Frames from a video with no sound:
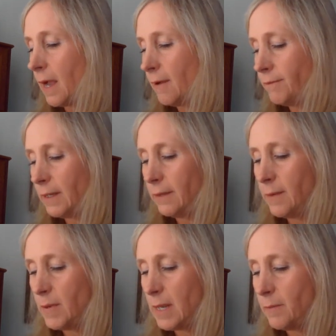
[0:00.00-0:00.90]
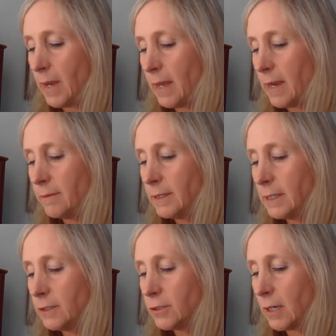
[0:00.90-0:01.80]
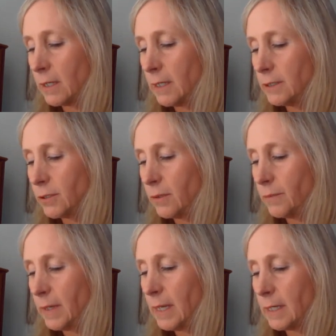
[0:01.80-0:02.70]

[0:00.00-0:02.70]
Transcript: I filled them in about everything Charlotte had told me,